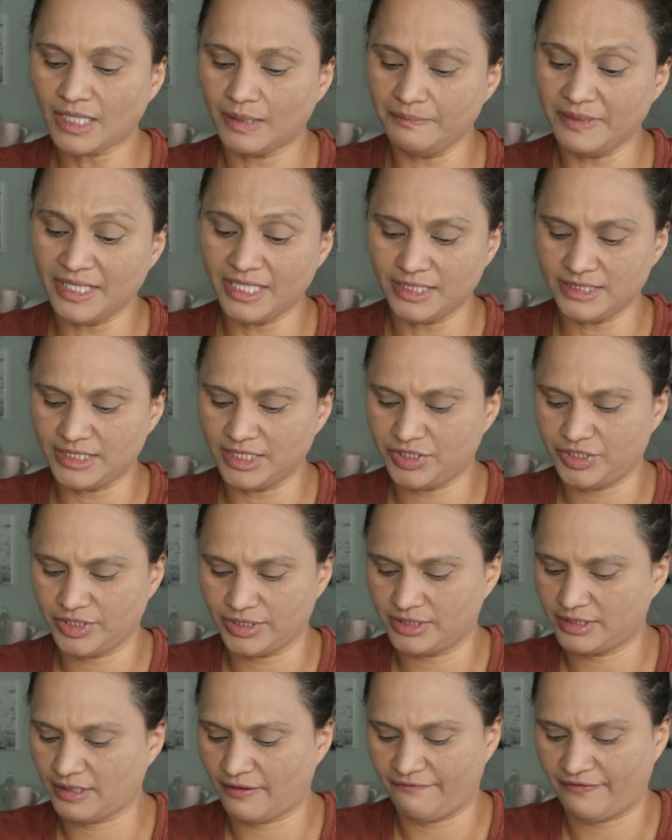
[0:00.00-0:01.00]
because it's
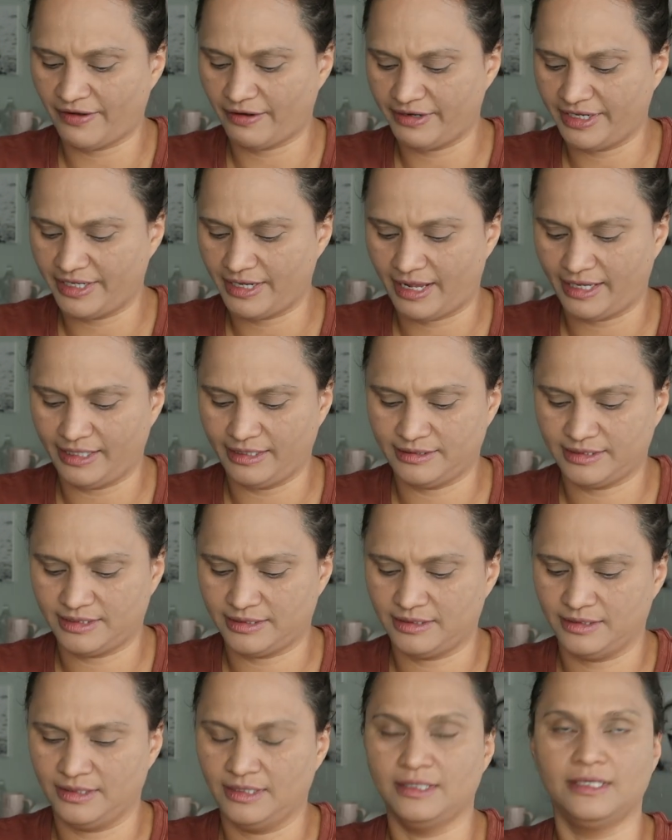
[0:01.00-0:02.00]
just a very
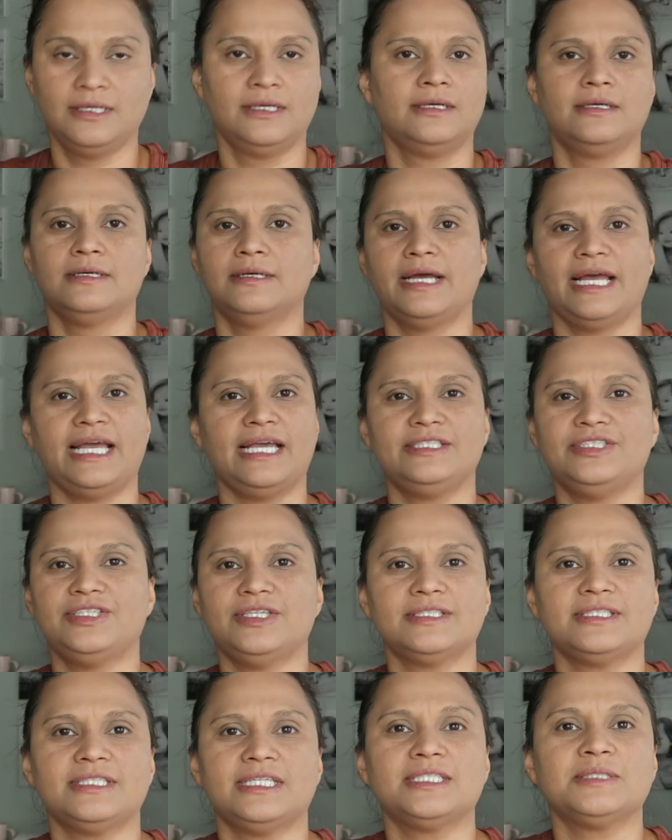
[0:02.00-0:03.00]
nice, it
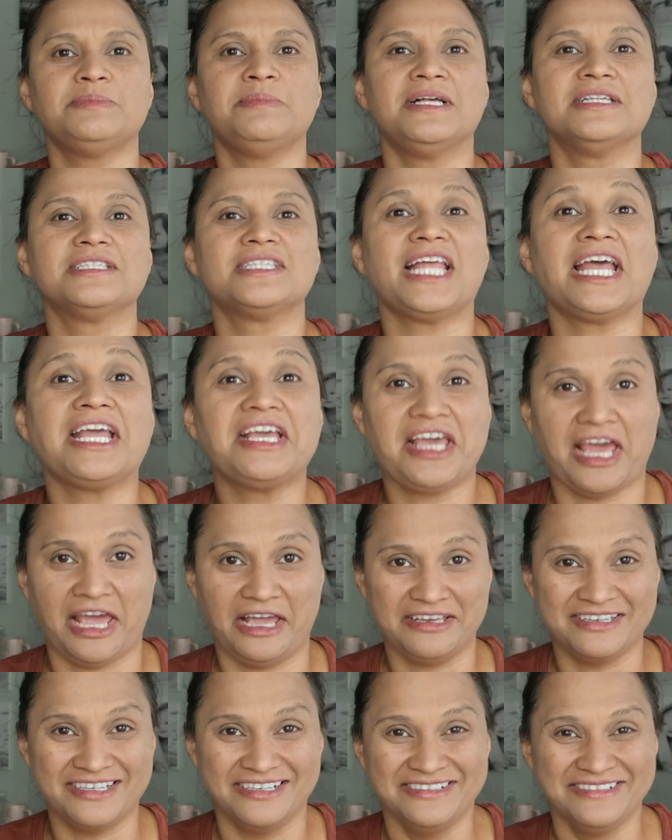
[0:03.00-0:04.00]
just, it smells like
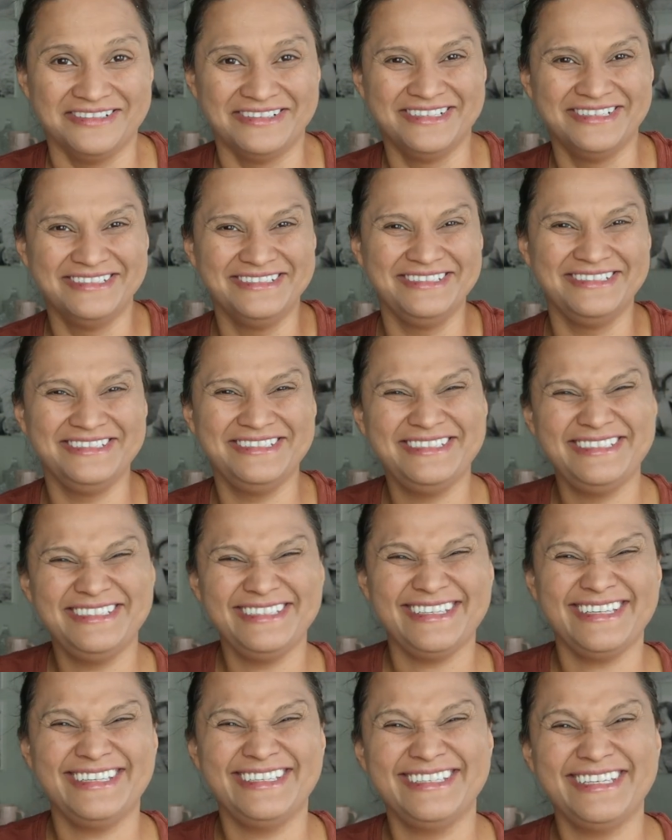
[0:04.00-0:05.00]
cake.
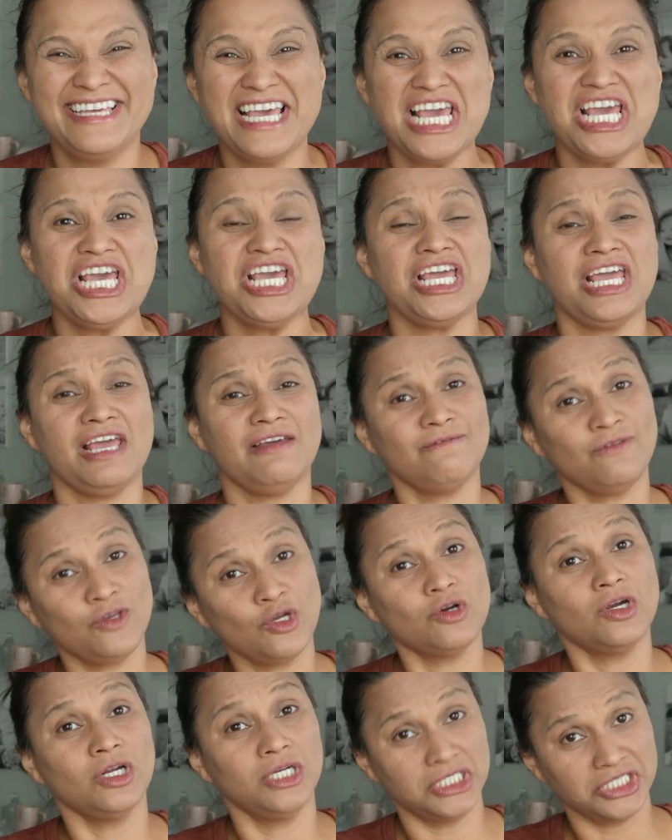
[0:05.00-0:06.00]
If
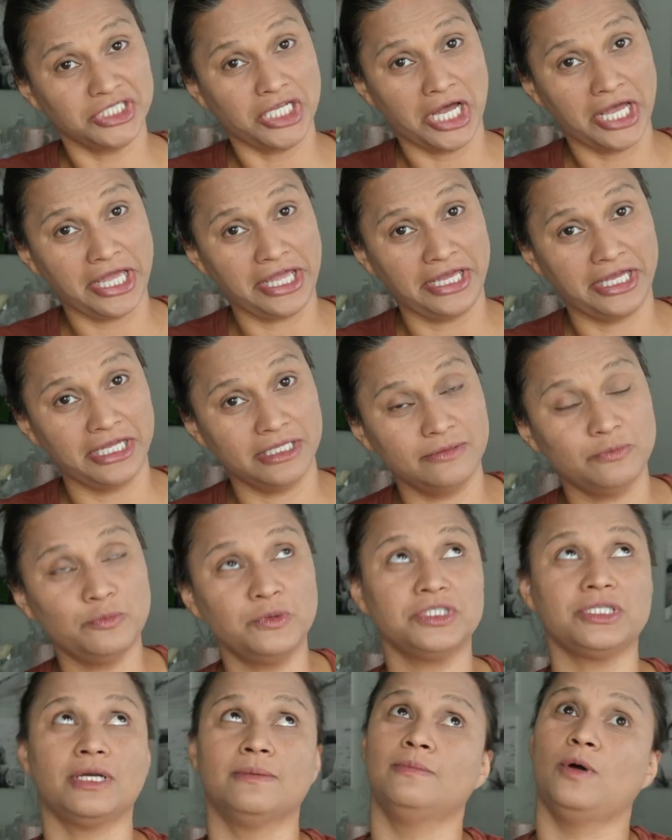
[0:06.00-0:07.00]
you're on a diet,
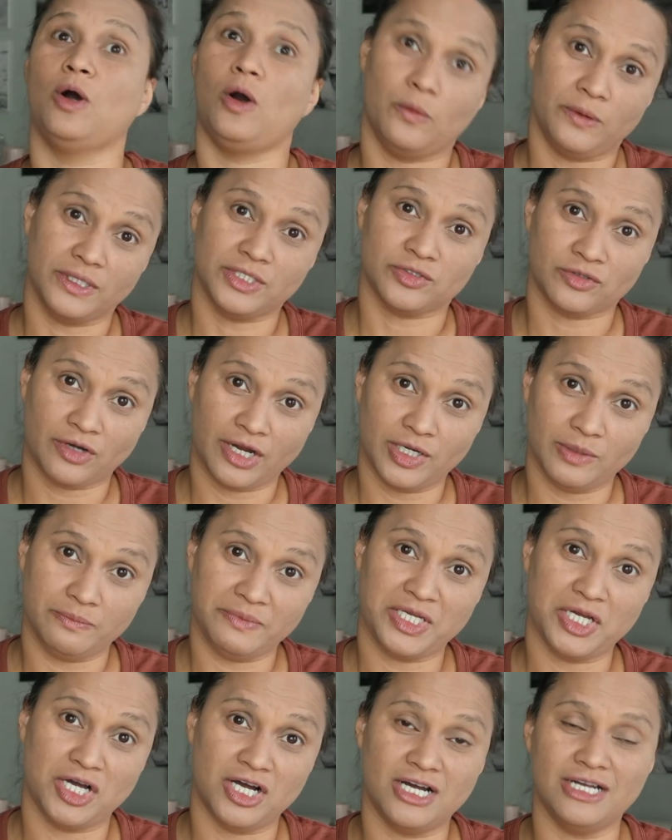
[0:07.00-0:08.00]
which I'm always trying to
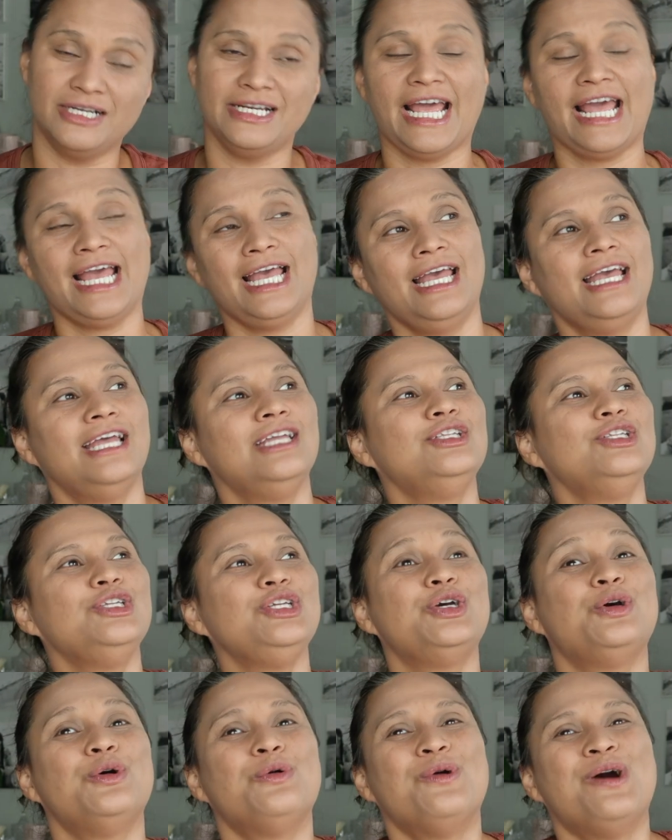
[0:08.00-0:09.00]
be on, and
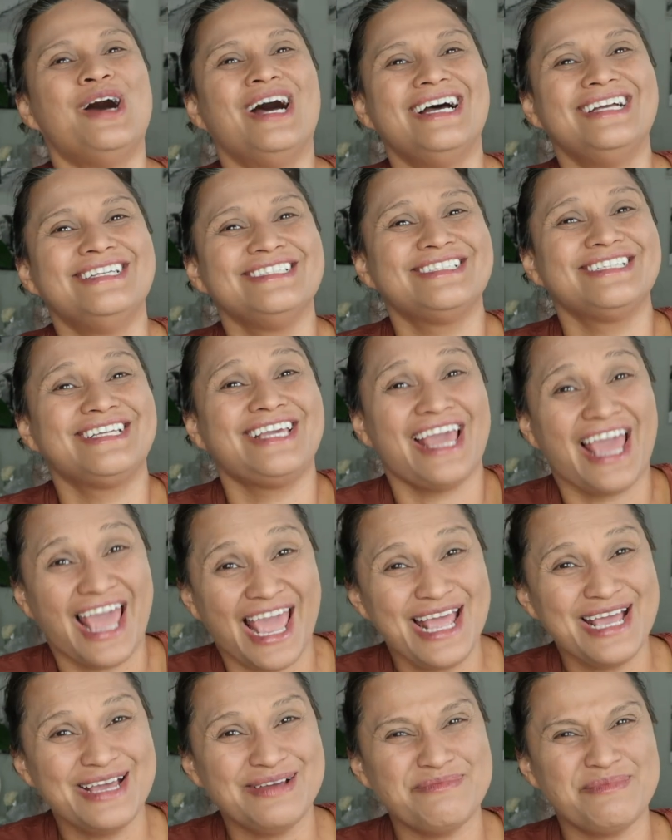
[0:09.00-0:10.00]
you want
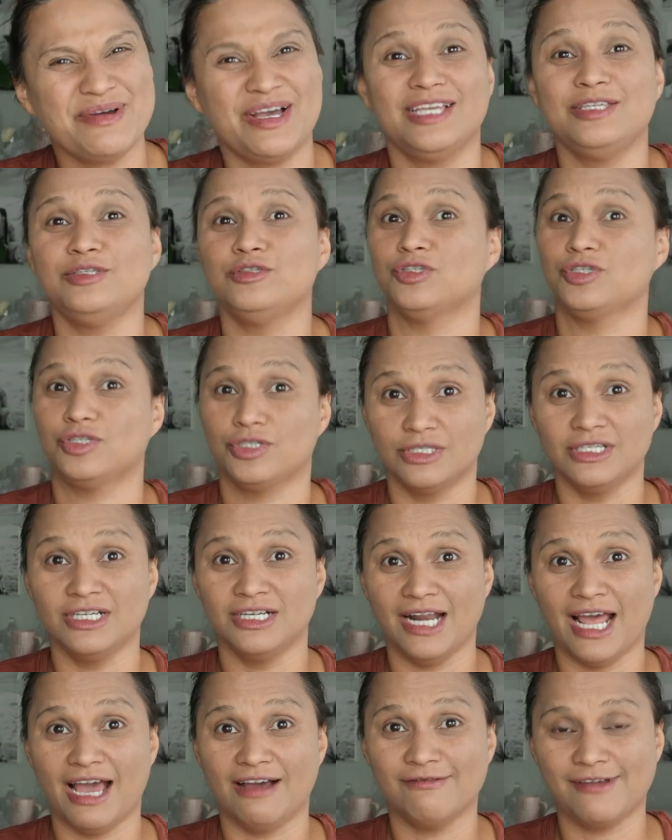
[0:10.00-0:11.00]
cake but you
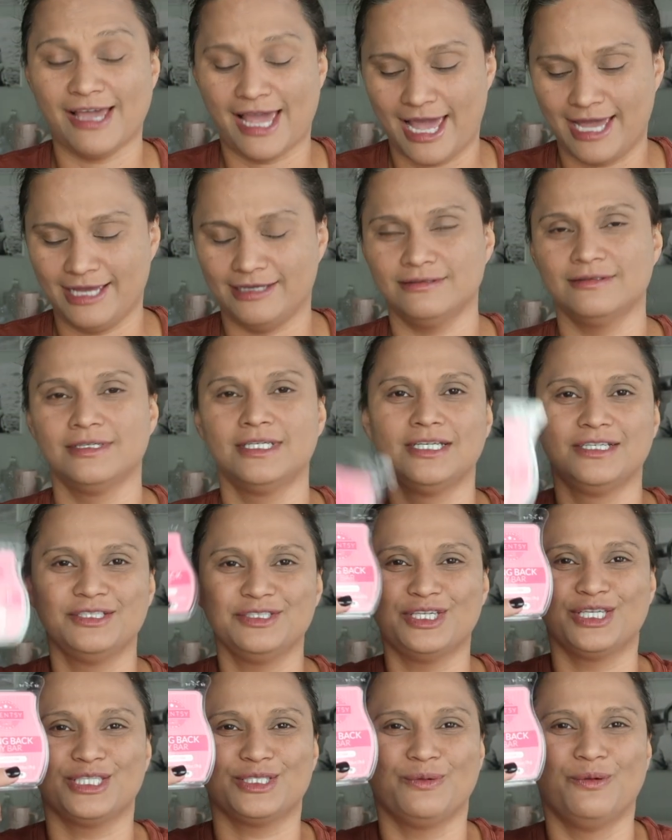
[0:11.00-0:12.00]
shouldn't have cake,
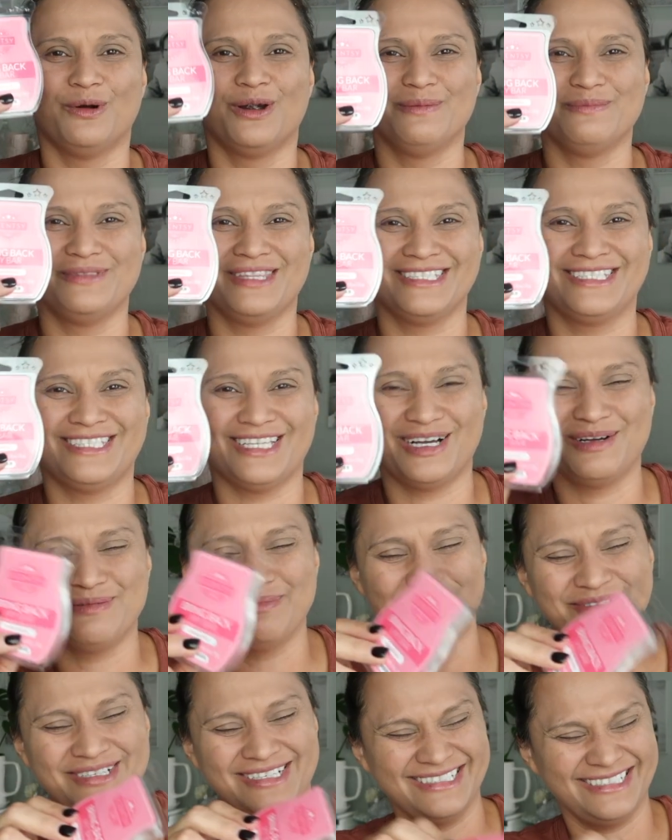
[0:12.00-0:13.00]
just warm this
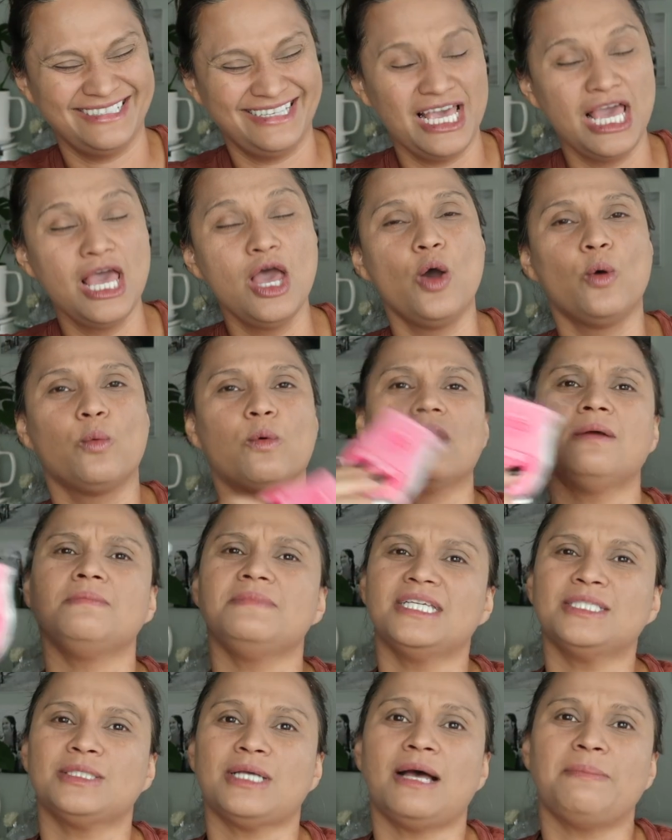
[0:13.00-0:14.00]
up warm
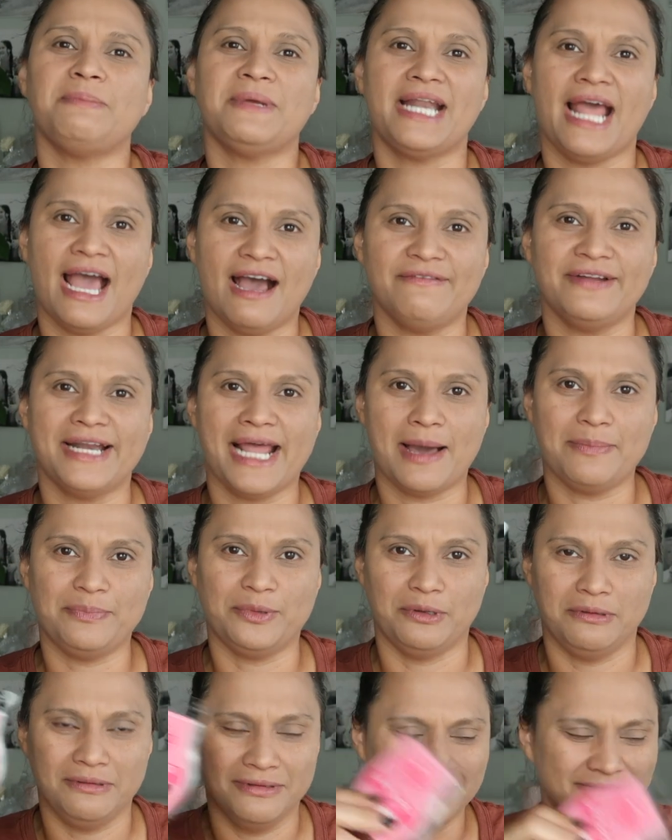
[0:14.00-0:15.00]
this up and have an
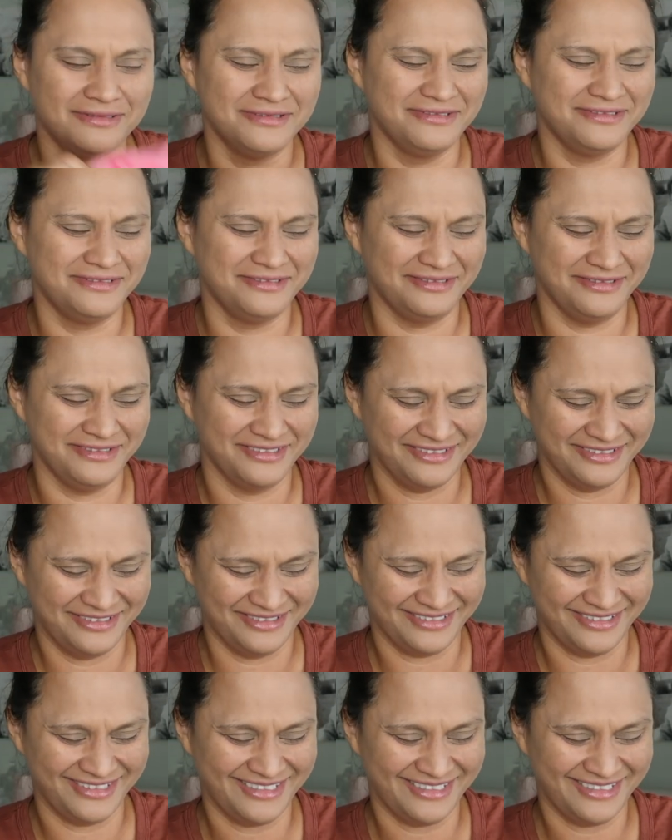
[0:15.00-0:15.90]
apple. It